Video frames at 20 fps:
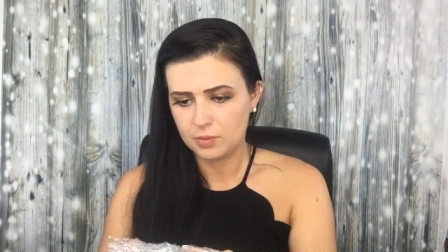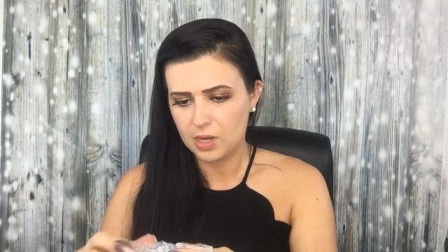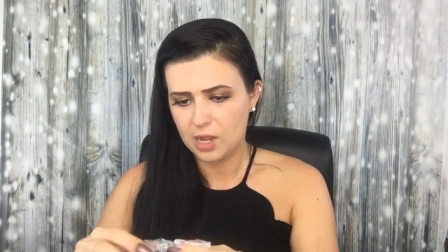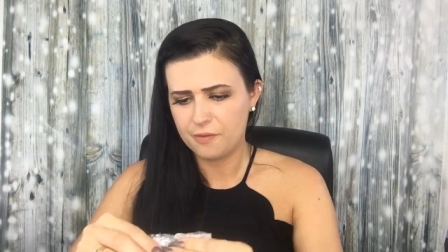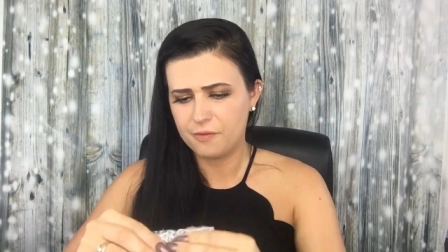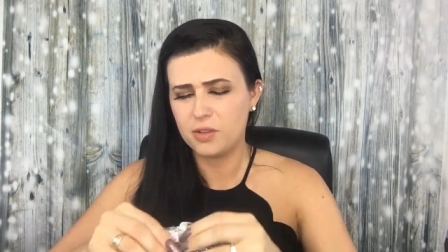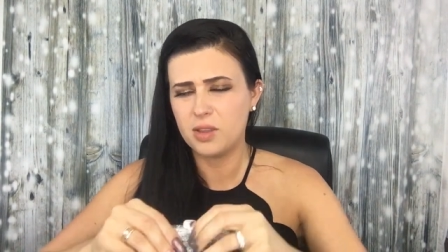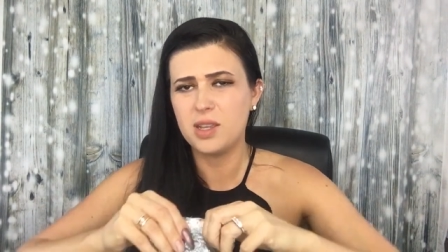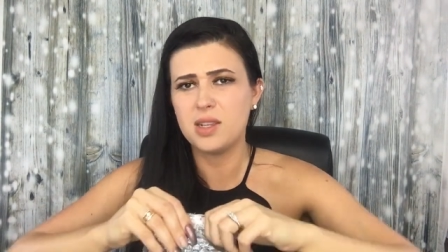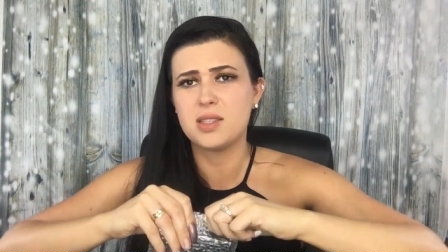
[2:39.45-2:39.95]
I
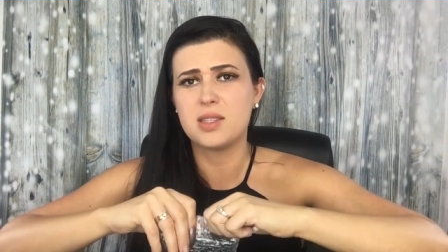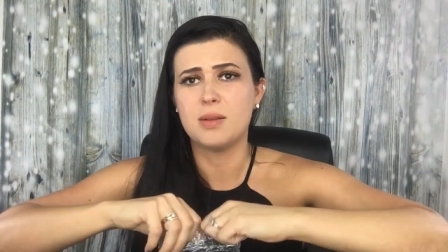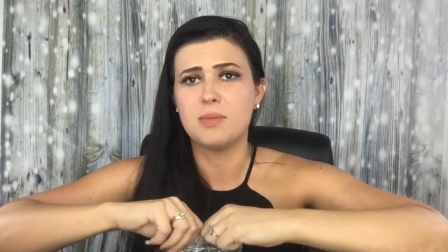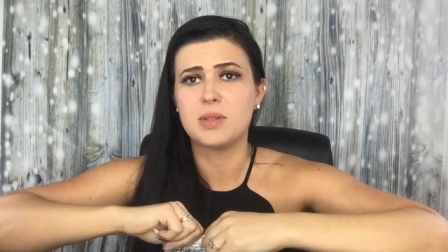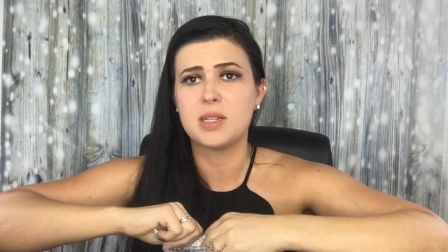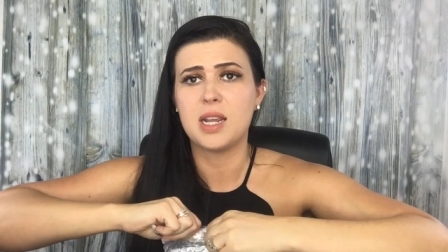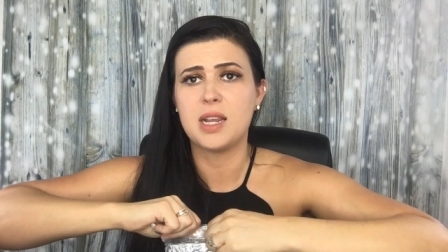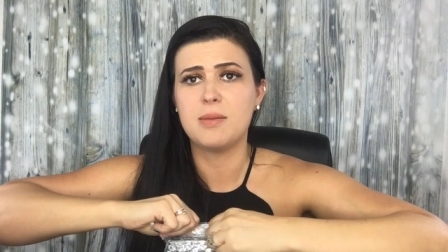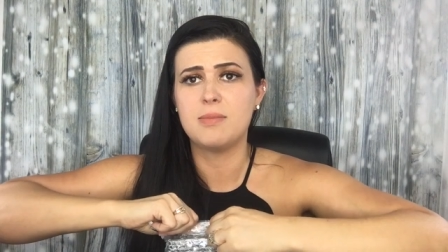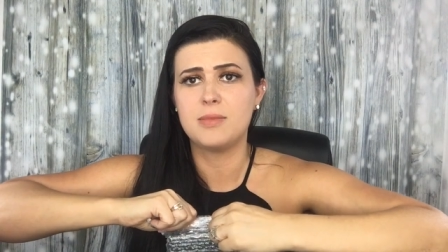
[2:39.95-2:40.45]
feel like
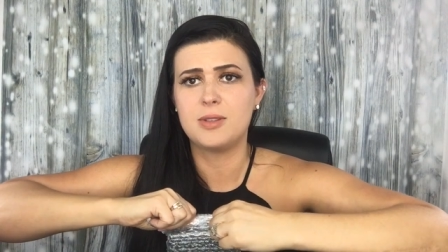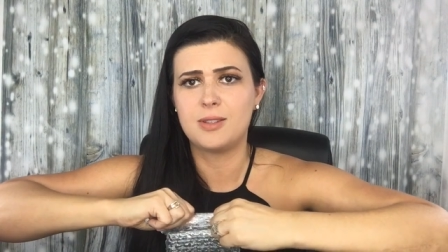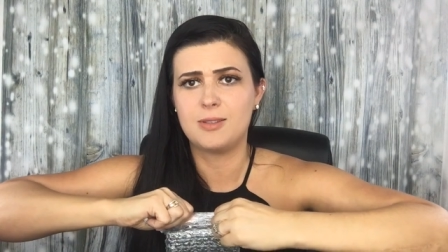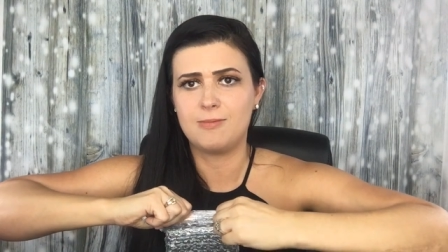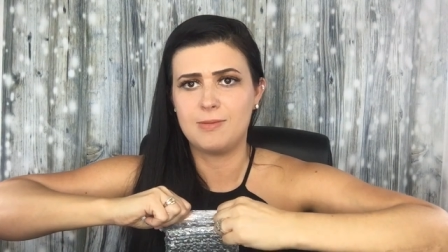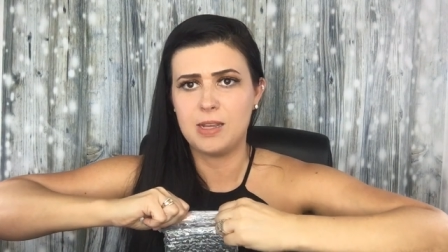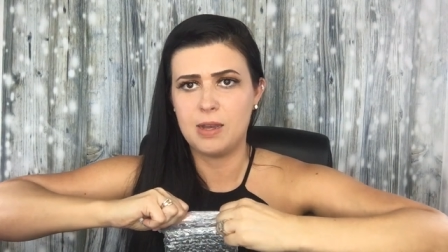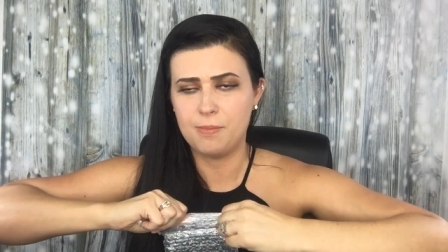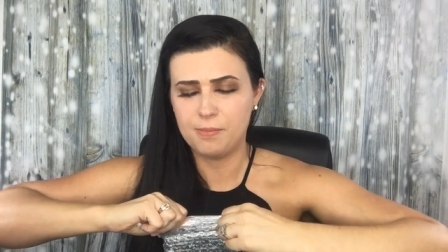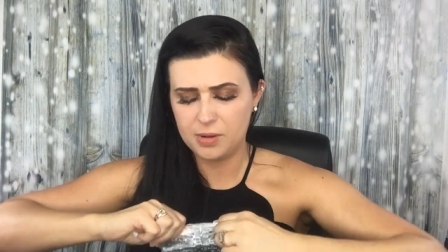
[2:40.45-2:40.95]
sometimes
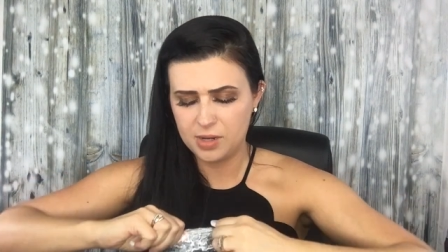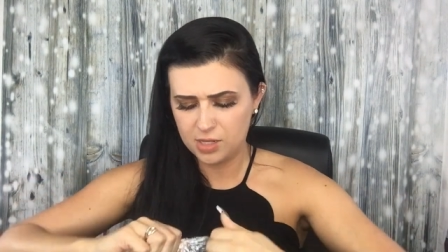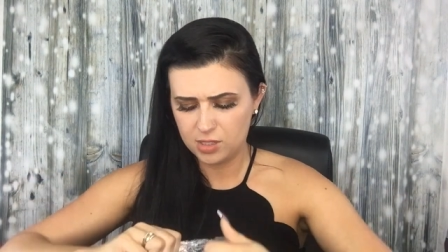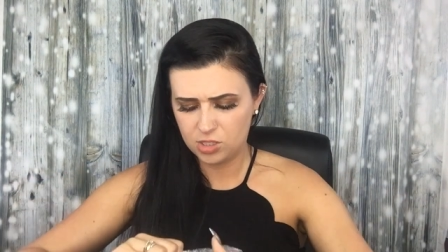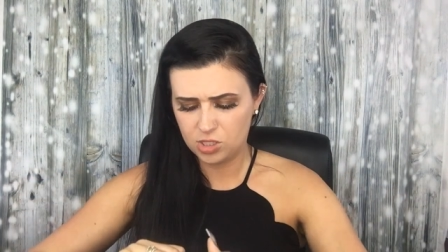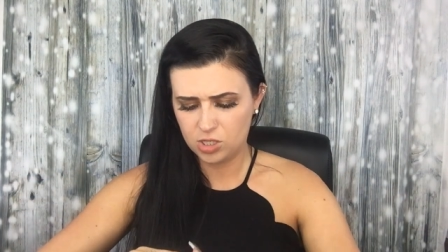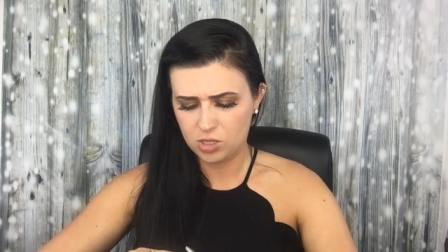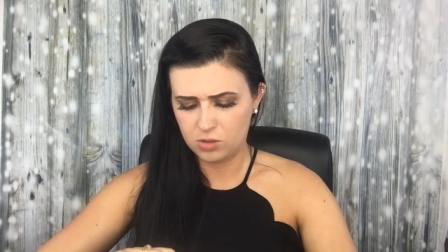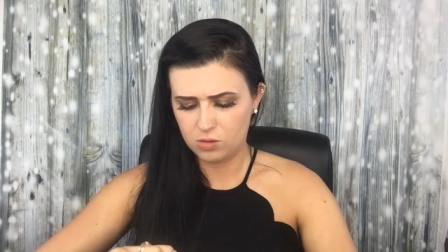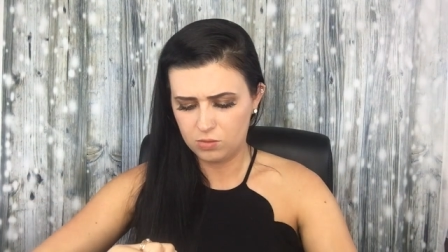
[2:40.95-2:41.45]

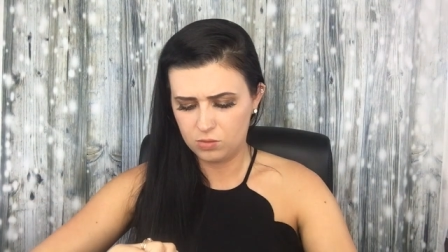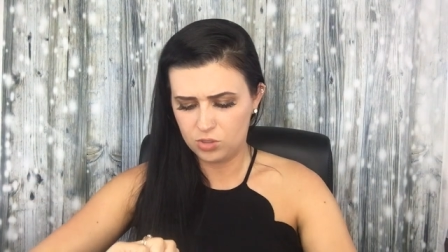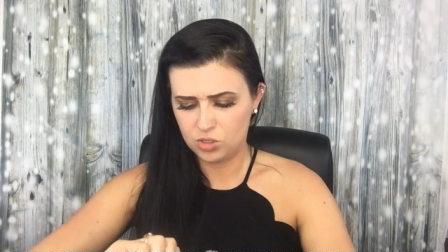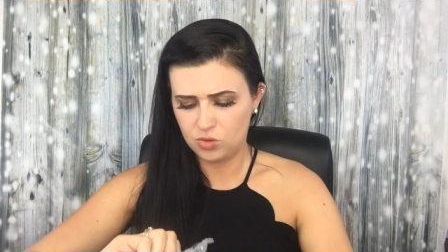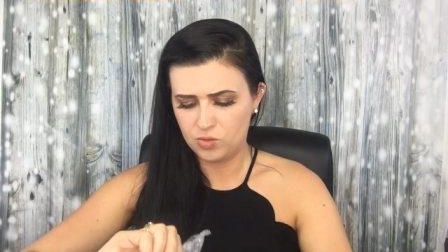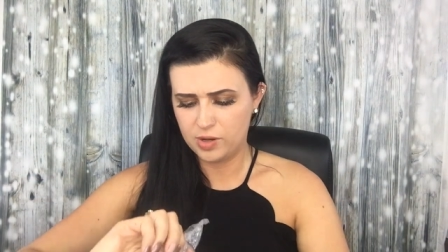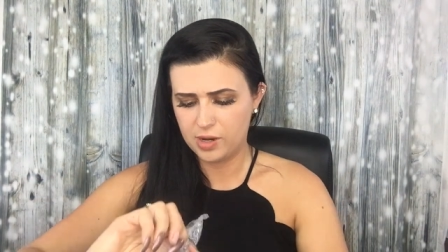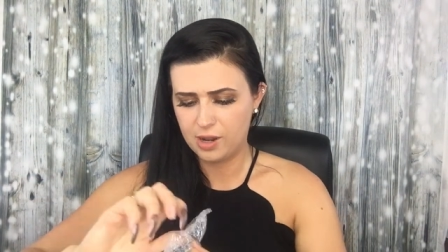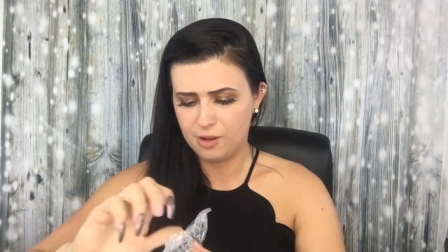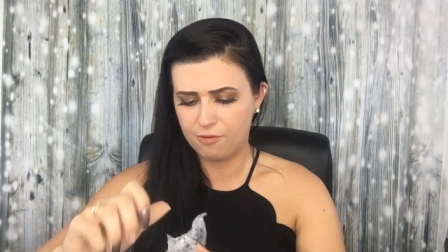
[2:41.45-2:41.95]
companies don't
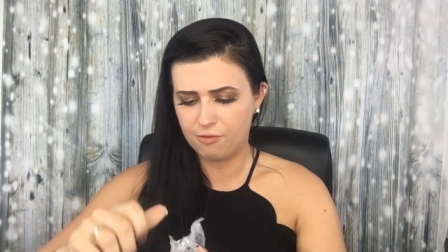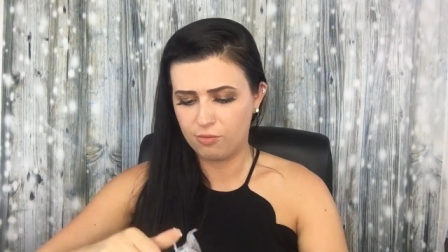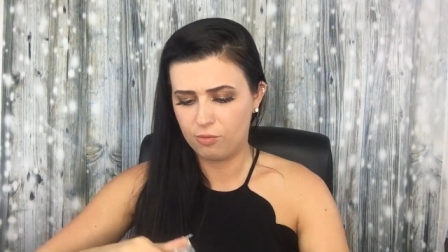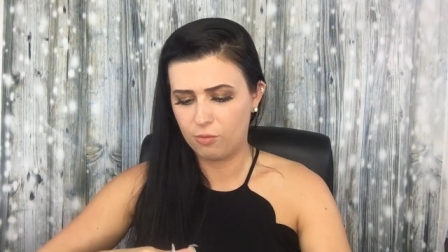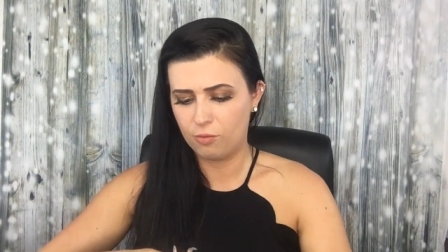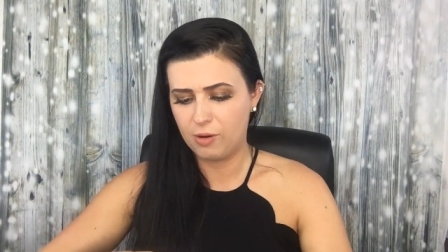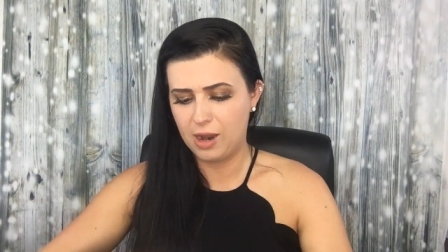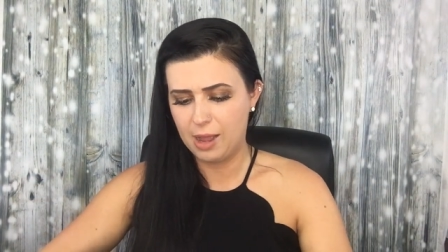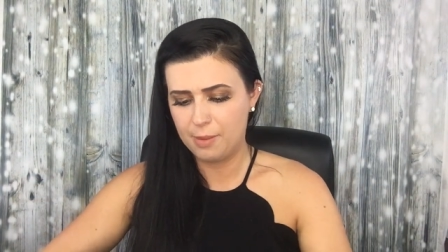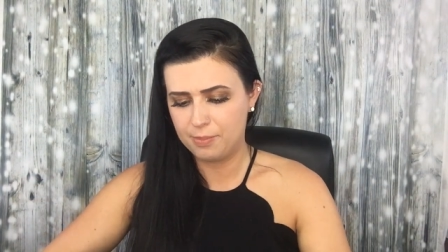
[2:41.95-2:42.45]
do enough
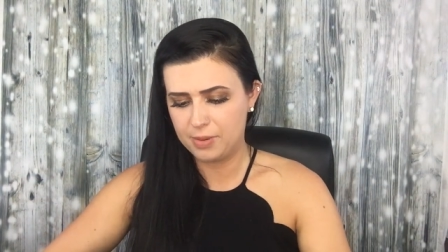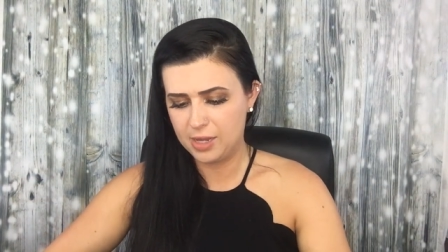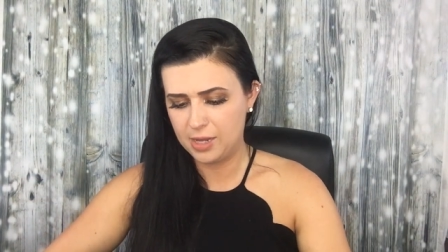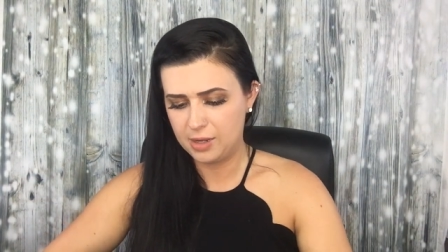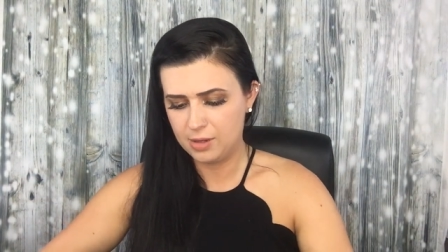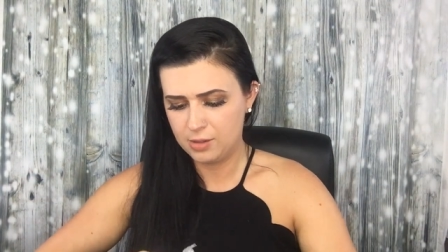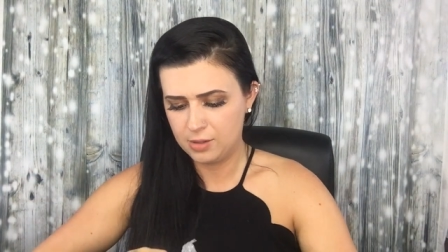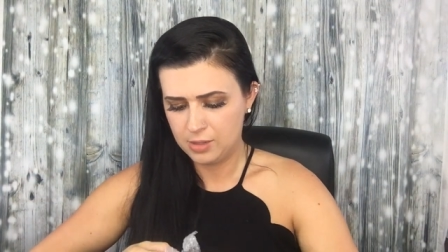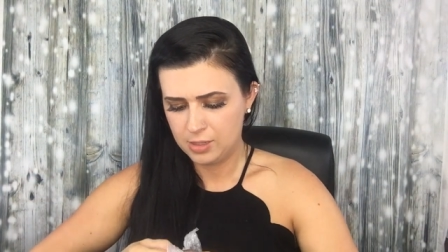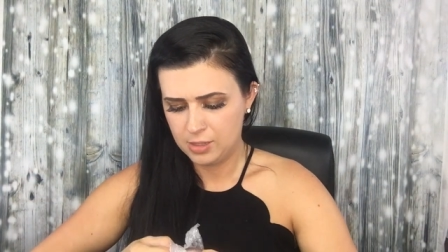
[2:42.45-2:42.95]

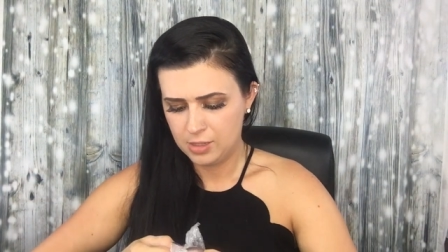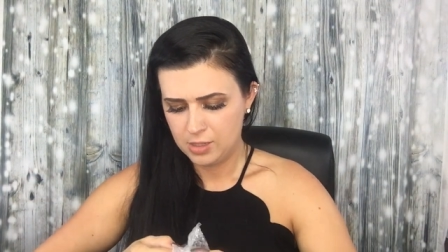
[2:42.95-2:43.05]
wrapping